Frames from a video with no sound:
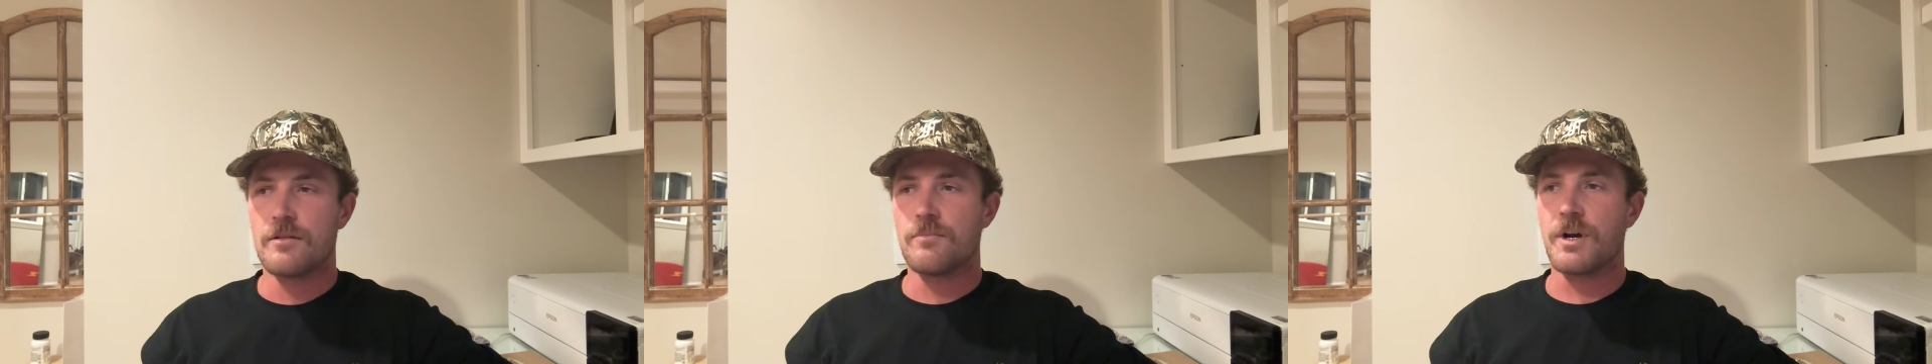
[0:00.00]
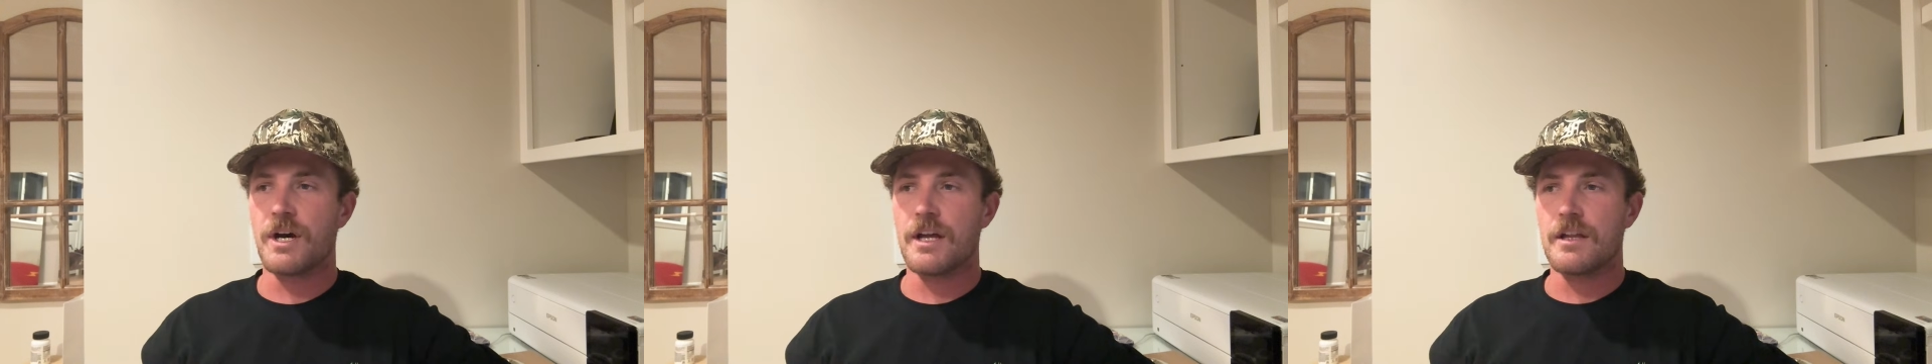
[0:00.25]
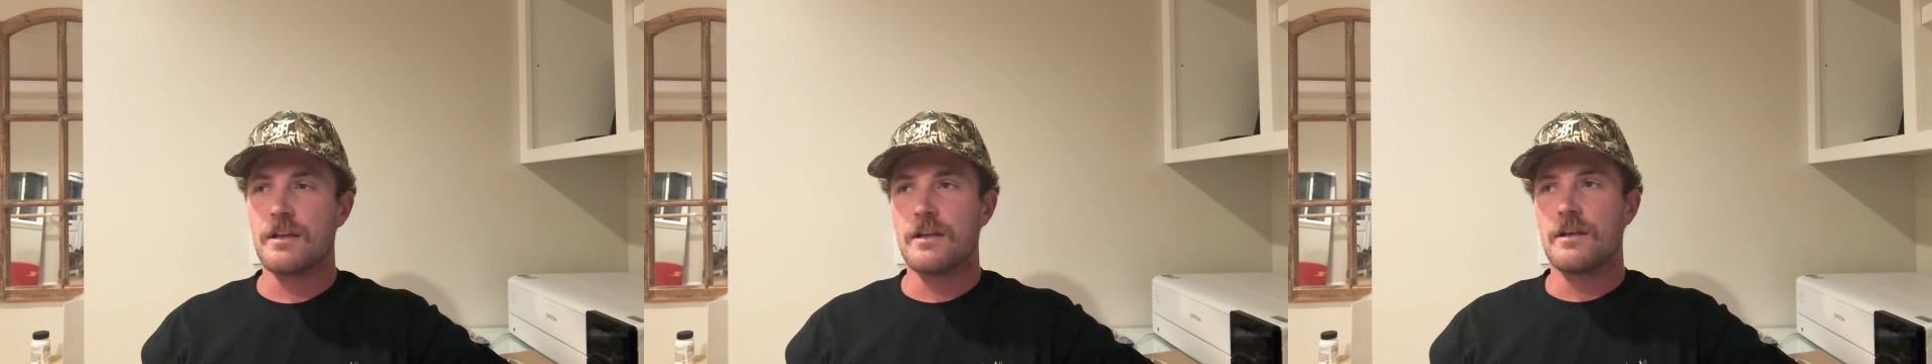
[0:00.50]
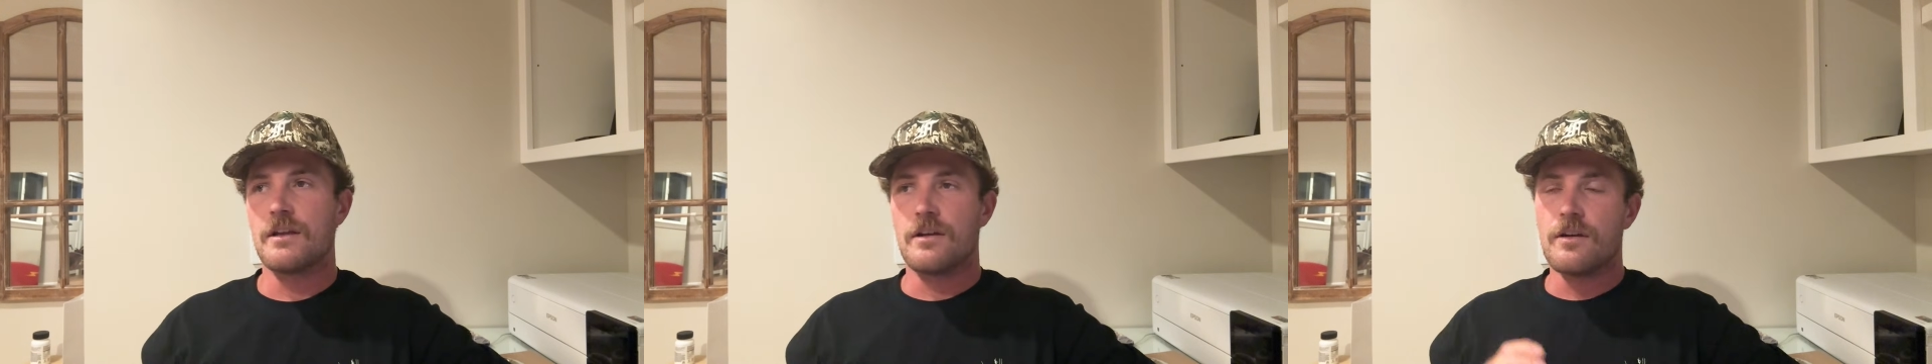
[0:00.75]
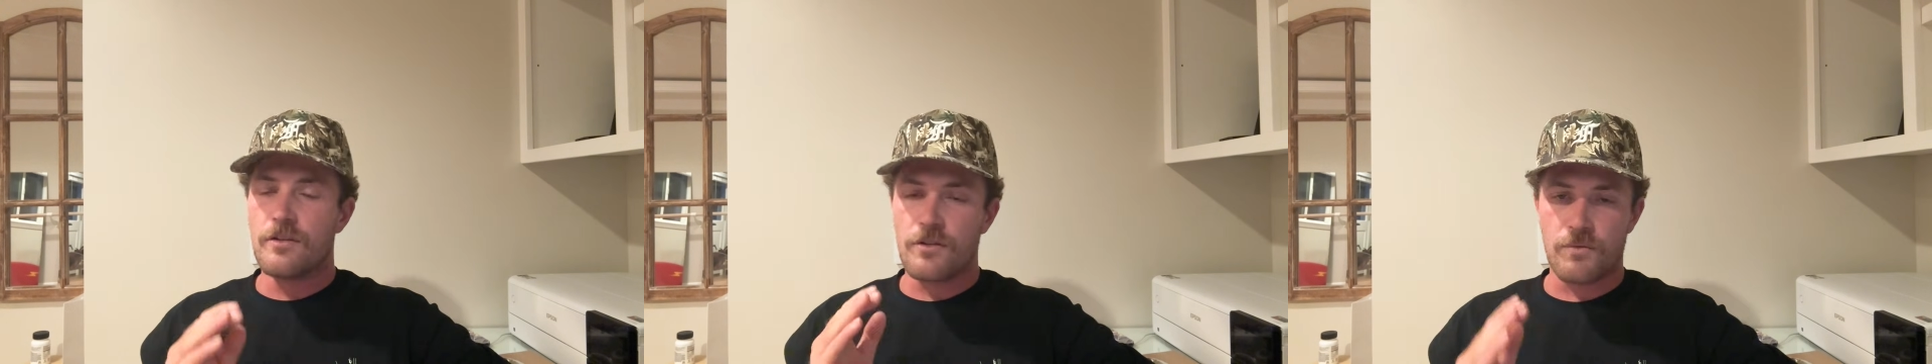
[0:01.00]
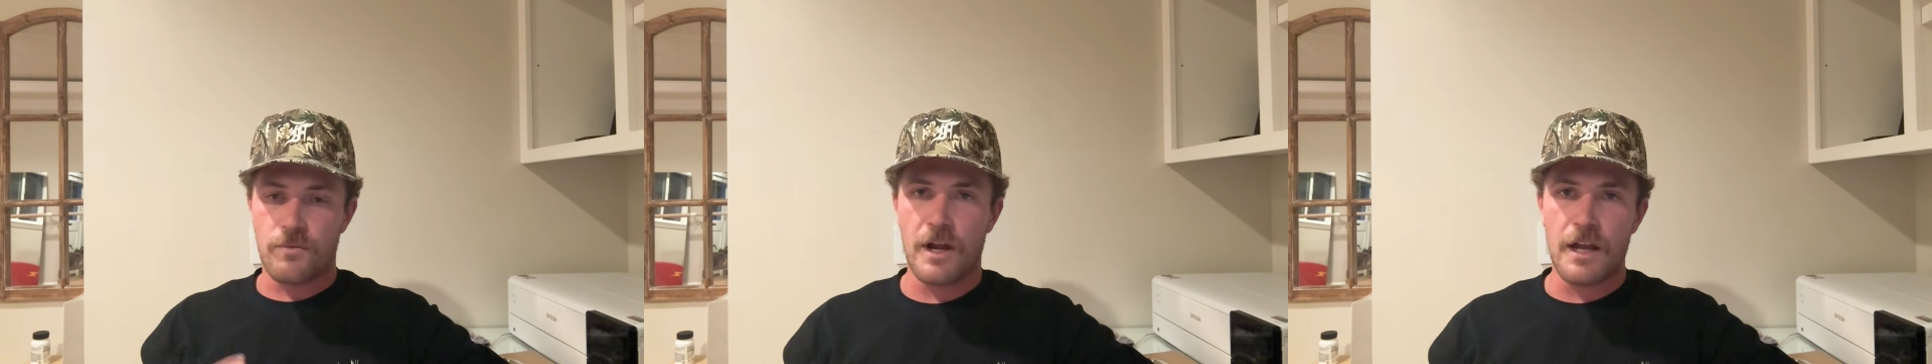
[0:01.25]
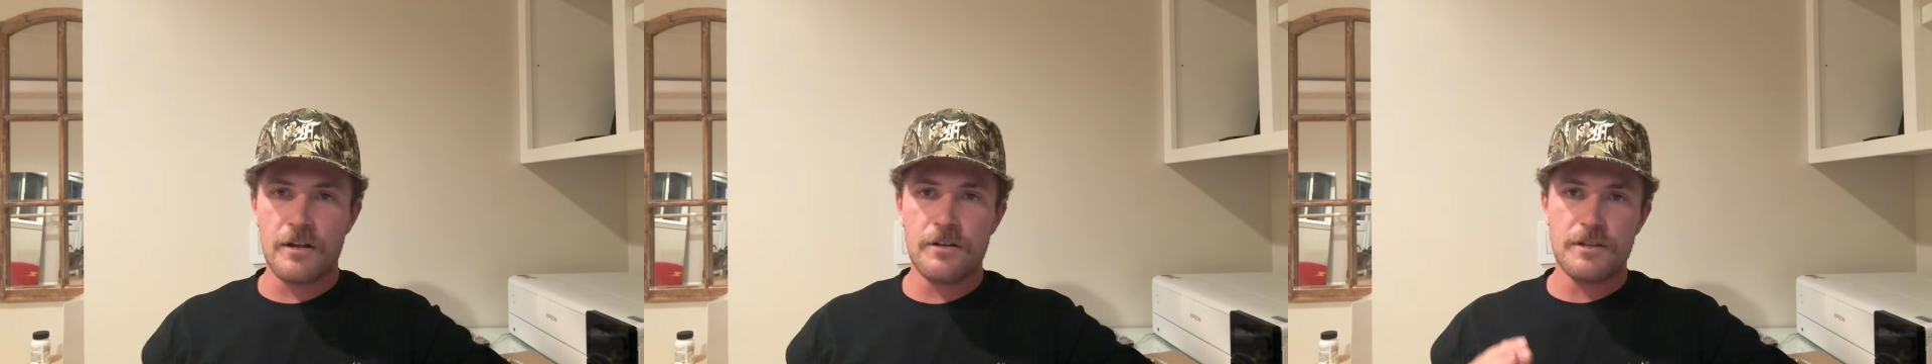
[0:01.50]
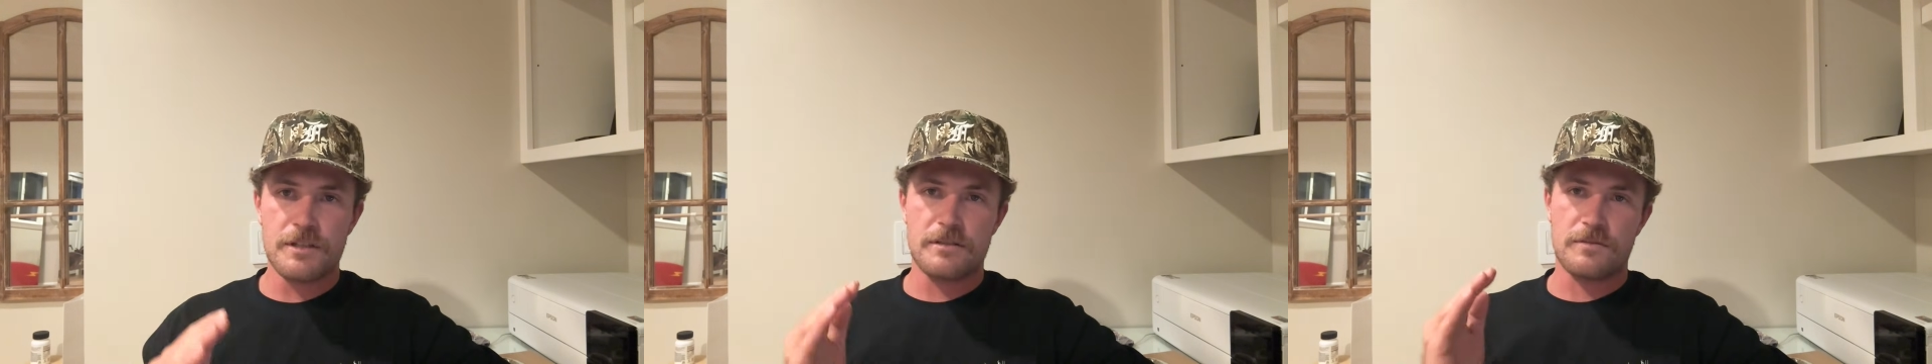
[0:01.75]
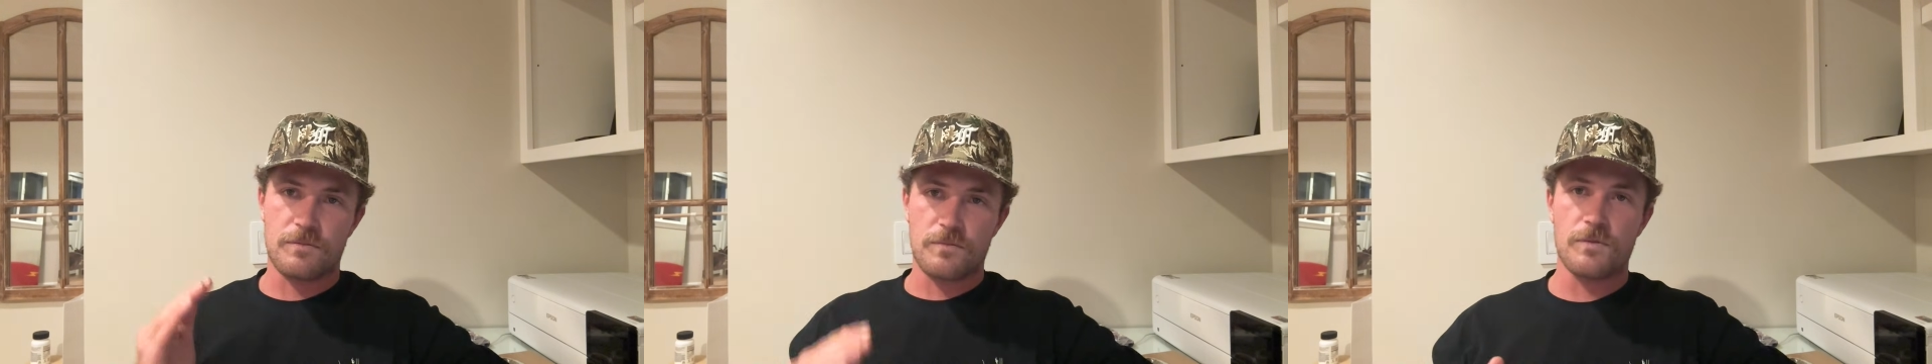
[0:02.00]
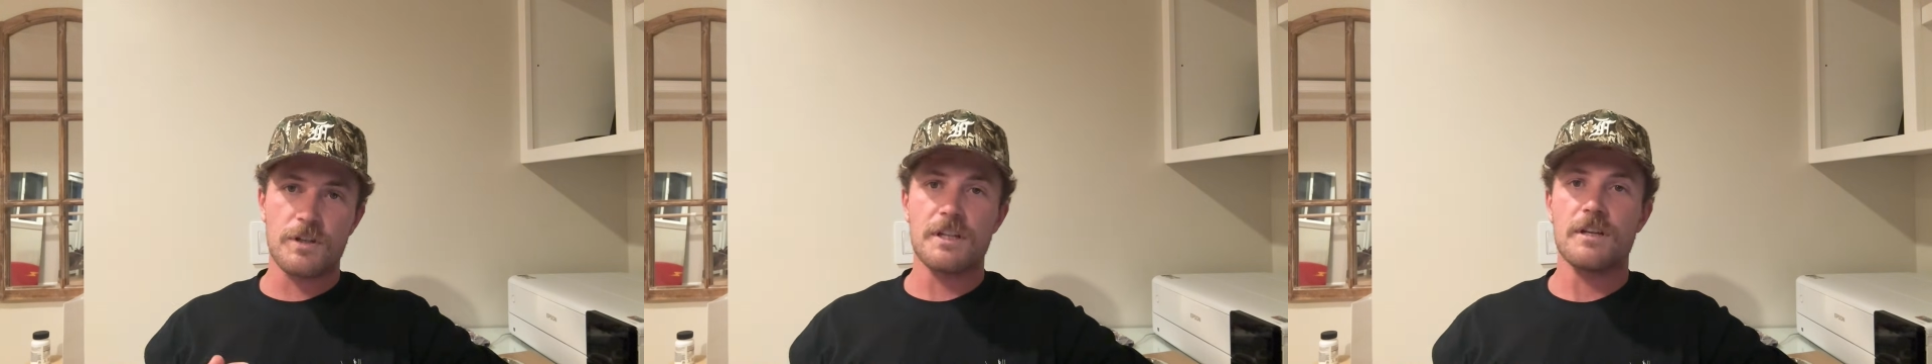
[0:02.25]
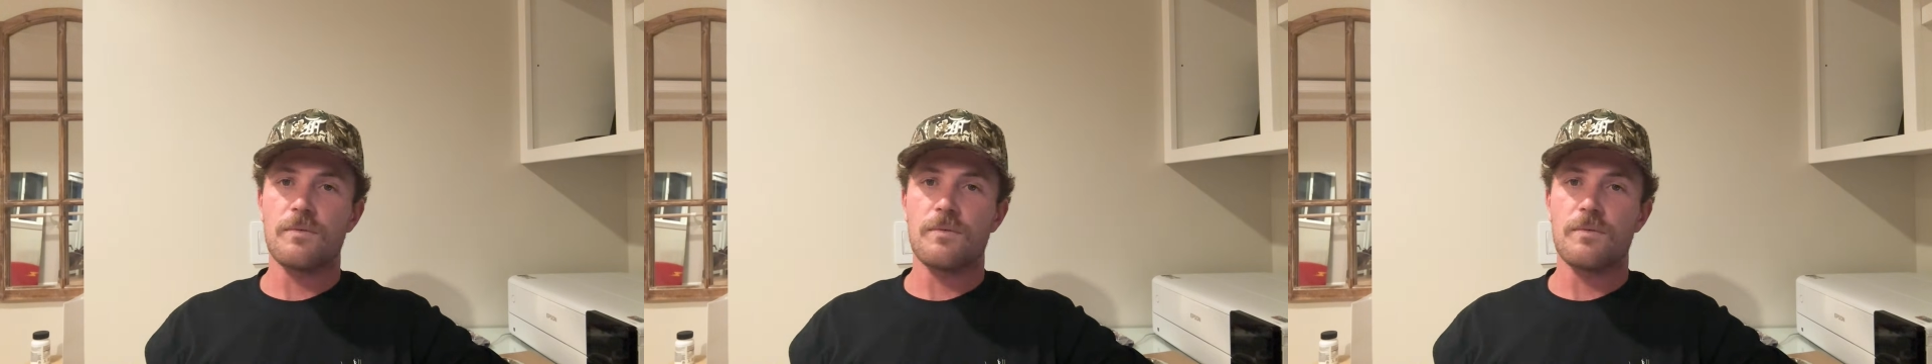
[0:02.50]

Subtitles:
but the rail is really